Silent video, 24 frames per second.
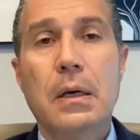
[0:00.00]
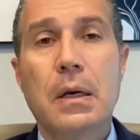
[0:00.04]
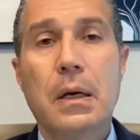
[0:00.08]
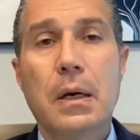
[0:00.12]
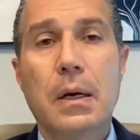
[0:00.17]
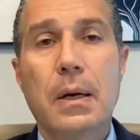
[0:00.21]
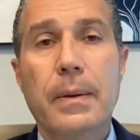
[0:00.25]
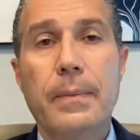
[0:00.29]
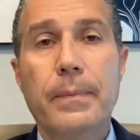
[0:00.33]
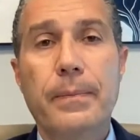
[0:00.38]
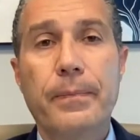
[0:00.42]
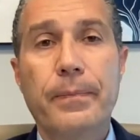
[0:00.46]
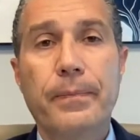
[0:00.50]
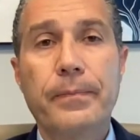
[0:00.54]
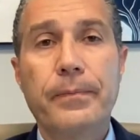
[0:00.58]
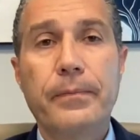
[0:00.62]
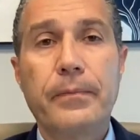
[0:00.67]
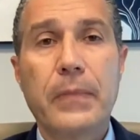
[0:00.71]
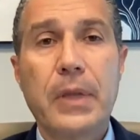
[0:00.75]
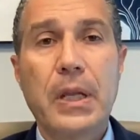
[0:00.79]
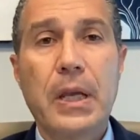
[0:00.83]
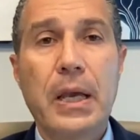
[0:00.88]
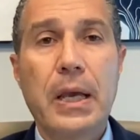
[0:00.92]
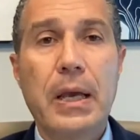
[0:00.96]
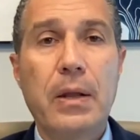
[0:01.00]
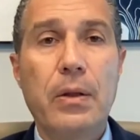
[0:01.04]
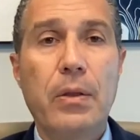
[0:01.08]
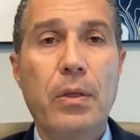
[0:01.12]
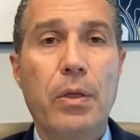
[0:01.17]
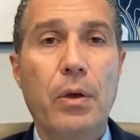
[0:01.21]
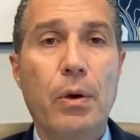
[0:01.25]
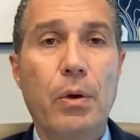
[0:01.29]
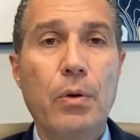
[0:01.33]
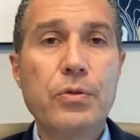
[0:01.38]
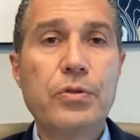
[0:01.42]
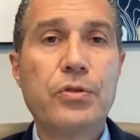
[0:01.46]
Um,
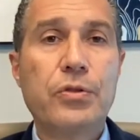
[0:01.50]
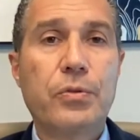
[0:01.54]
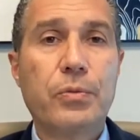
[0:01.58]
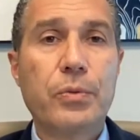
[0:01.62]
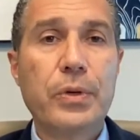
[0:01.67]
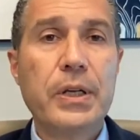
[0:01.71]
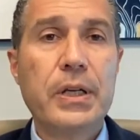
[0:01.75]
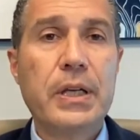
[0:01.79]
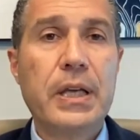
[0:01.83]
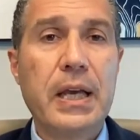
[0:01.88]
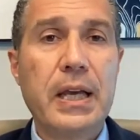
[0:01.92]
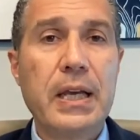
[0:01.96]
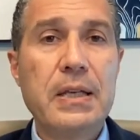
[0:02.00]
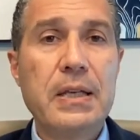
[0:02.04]
and those three